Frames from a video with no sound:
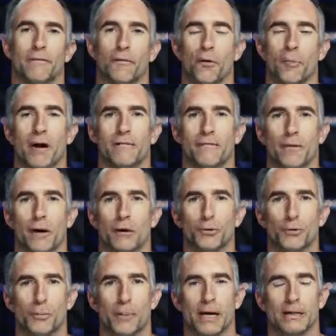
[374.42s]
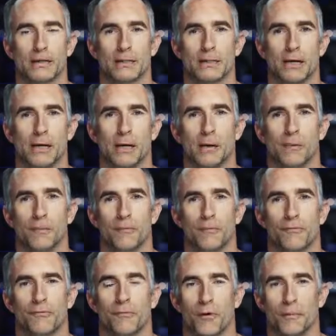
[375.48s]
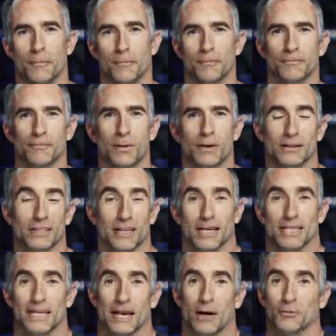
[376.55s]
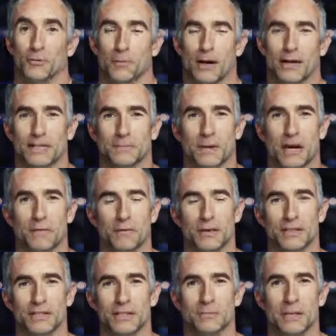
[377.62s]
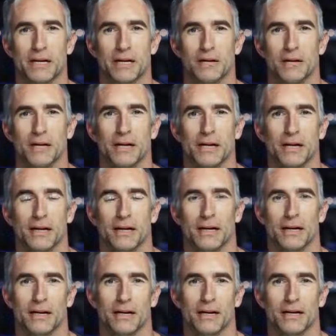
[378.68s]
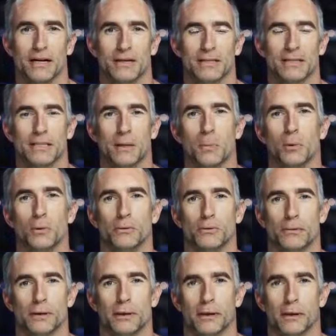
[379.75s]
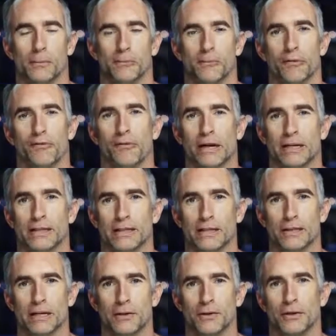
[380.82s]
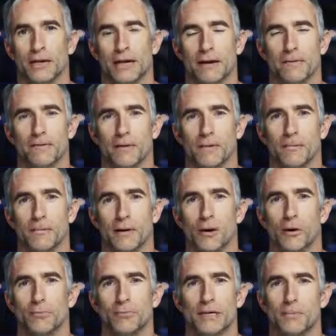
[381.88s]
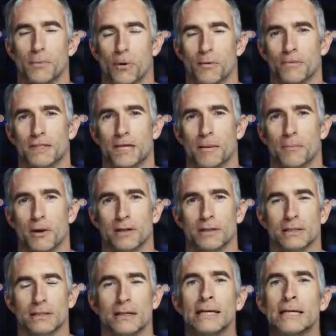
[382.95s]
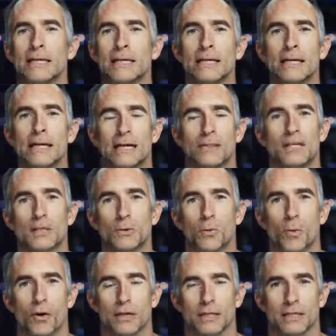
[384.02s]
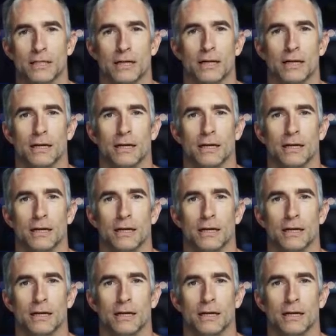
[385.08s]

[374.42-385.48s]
4x4 Ultra Bounce from, well, I say Ultra Bounce, but I really just mean a stippled reflector that you can get from Home Depot for 10 bucks. And this works